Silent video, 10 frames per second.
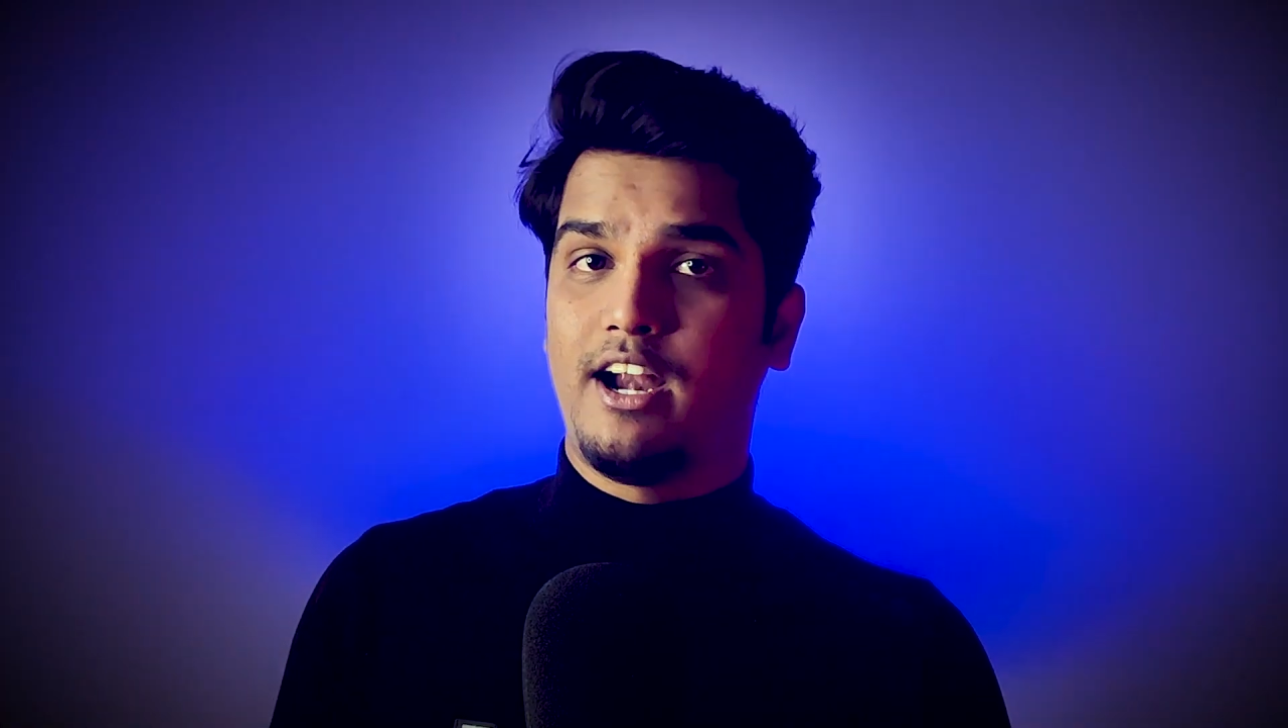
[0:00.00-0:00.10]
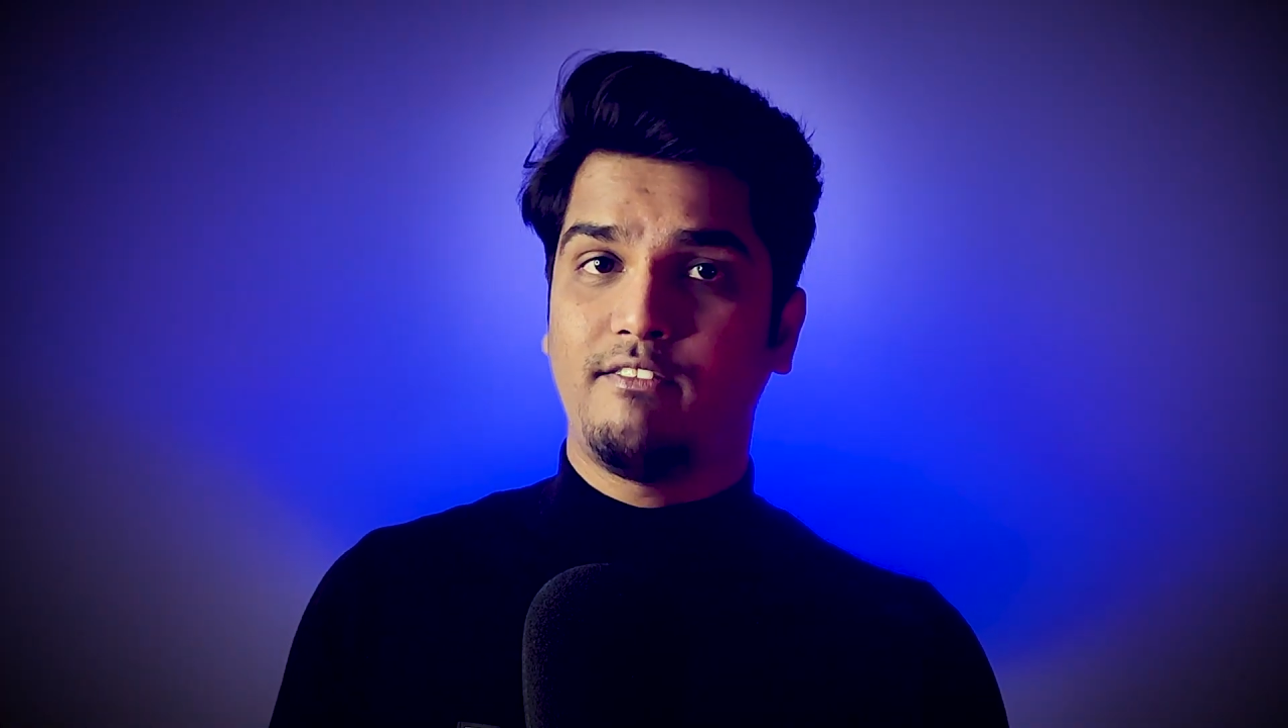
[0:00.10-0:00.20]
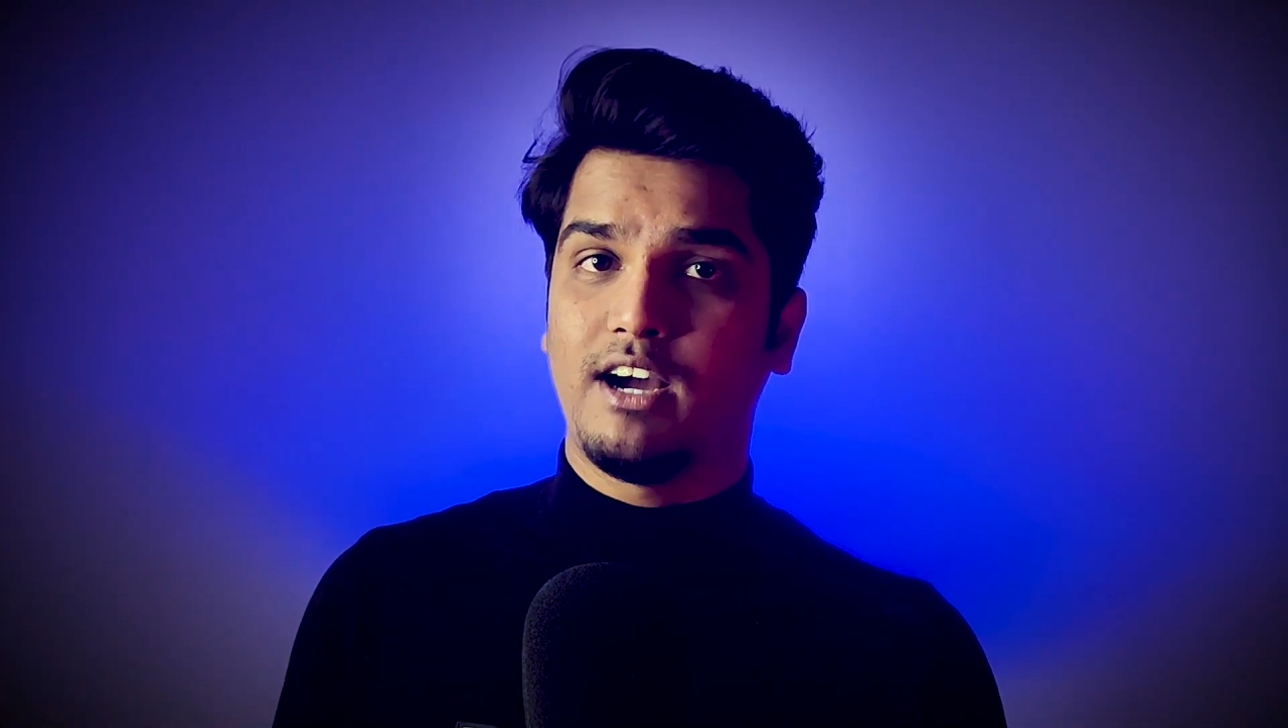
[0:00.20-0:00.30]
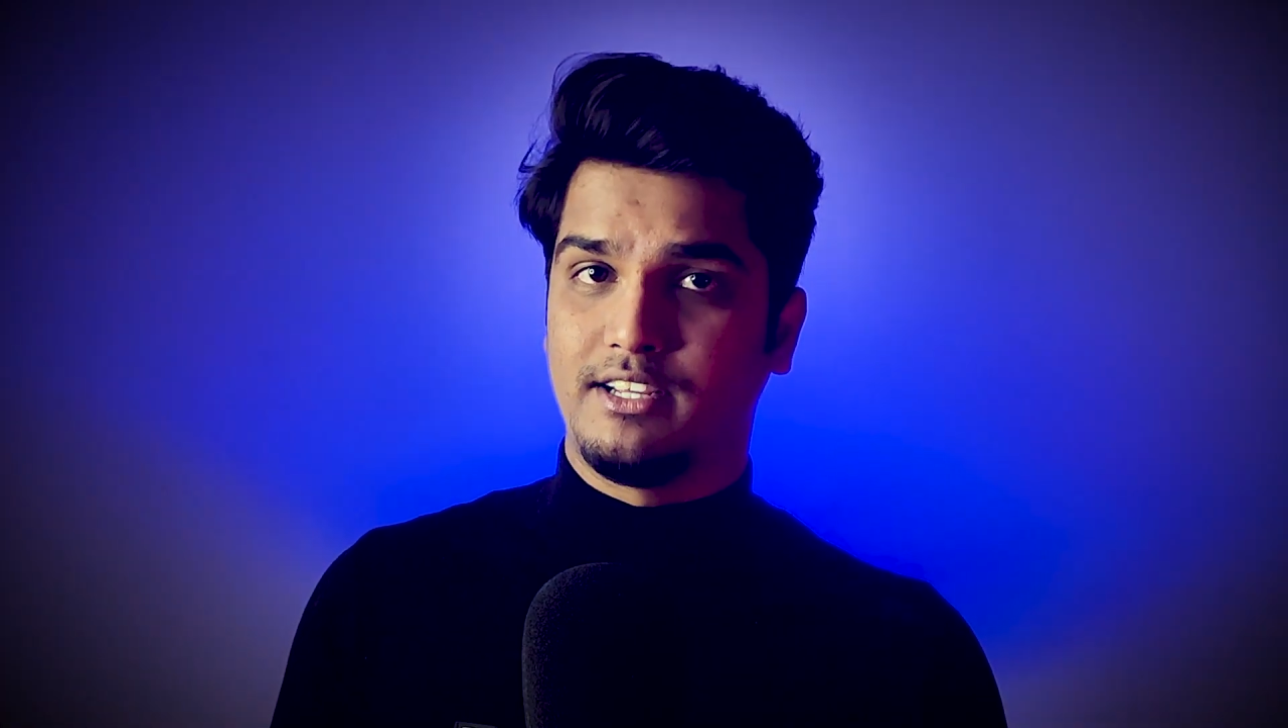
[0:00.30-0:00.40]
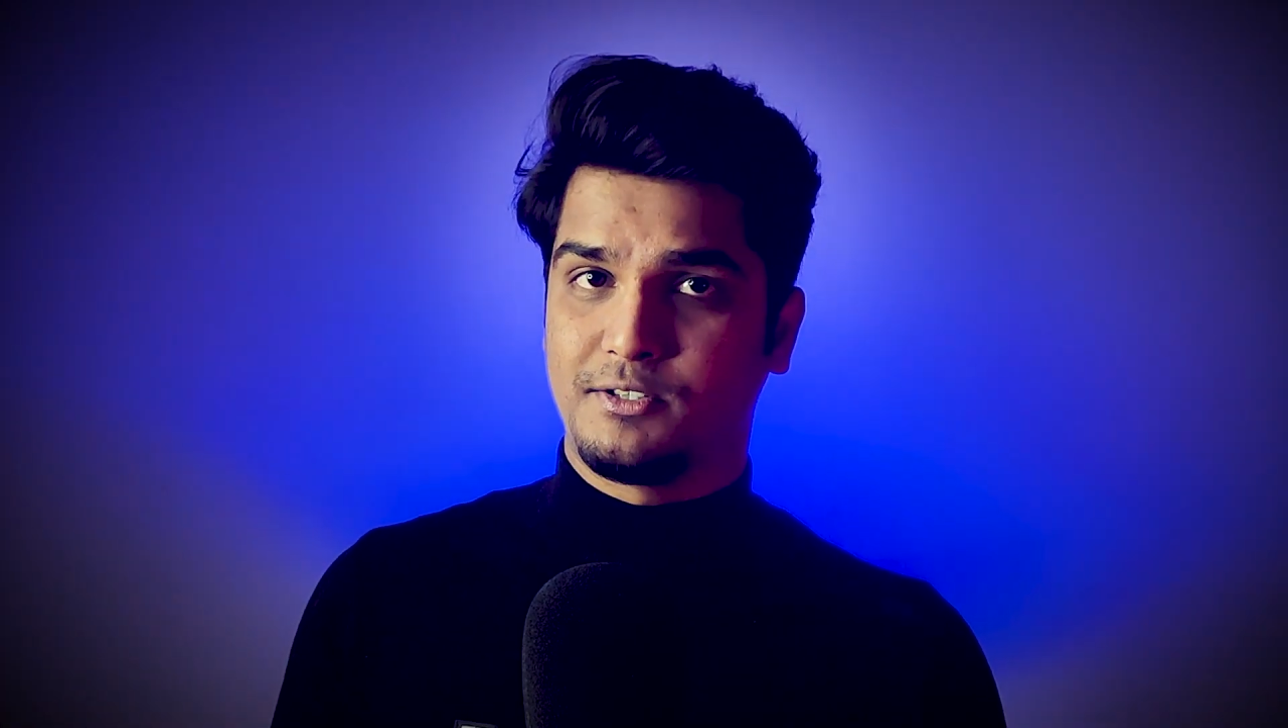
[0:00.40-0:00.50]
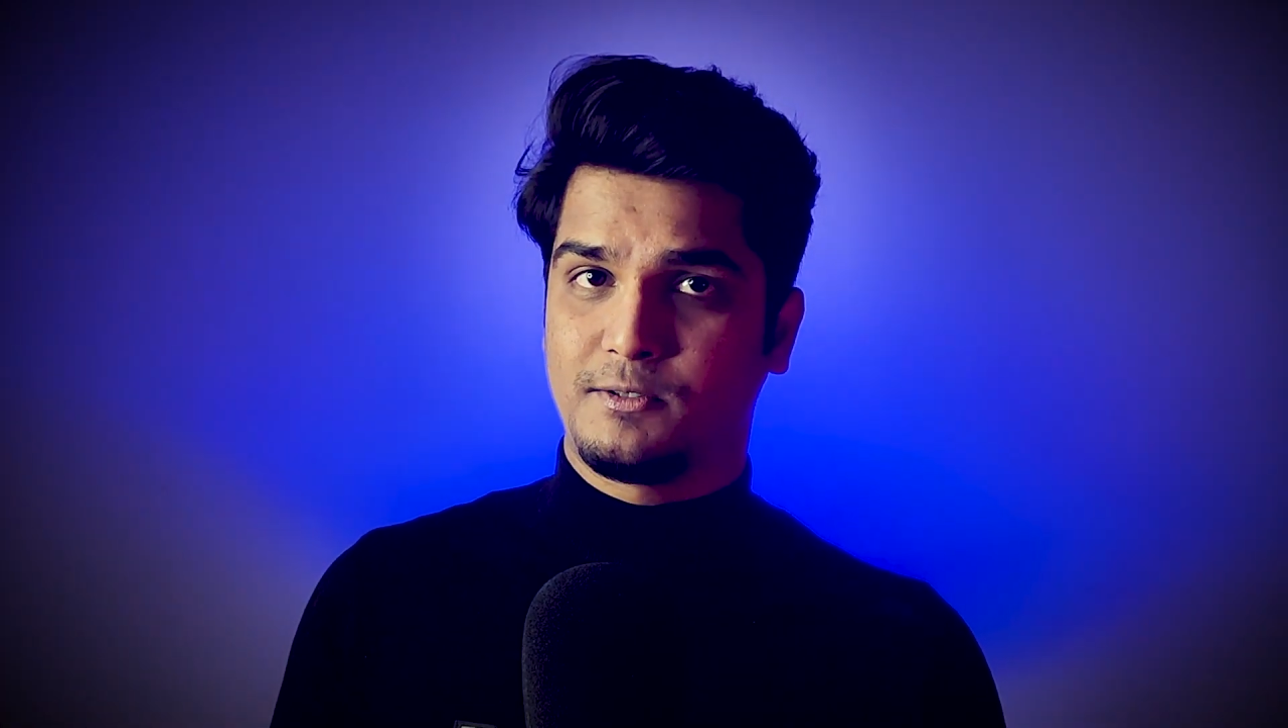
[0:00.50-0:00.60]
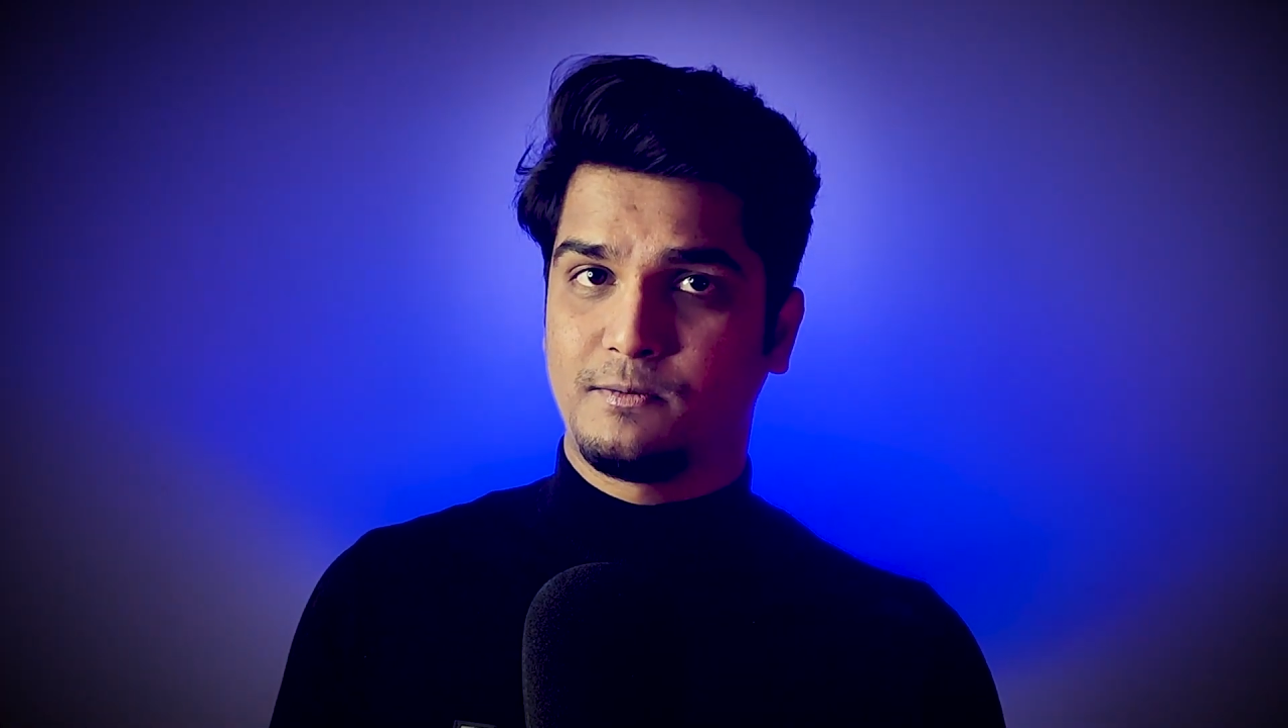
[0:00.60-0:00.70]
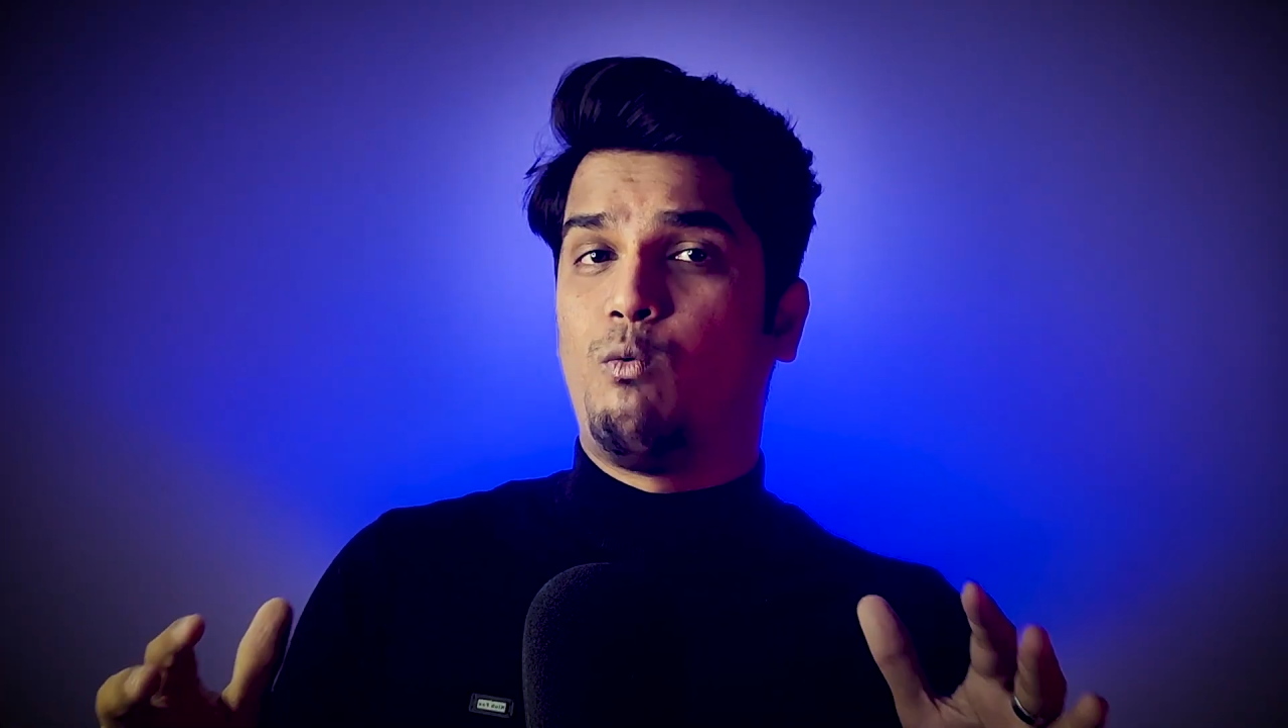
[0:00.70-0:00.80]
advice?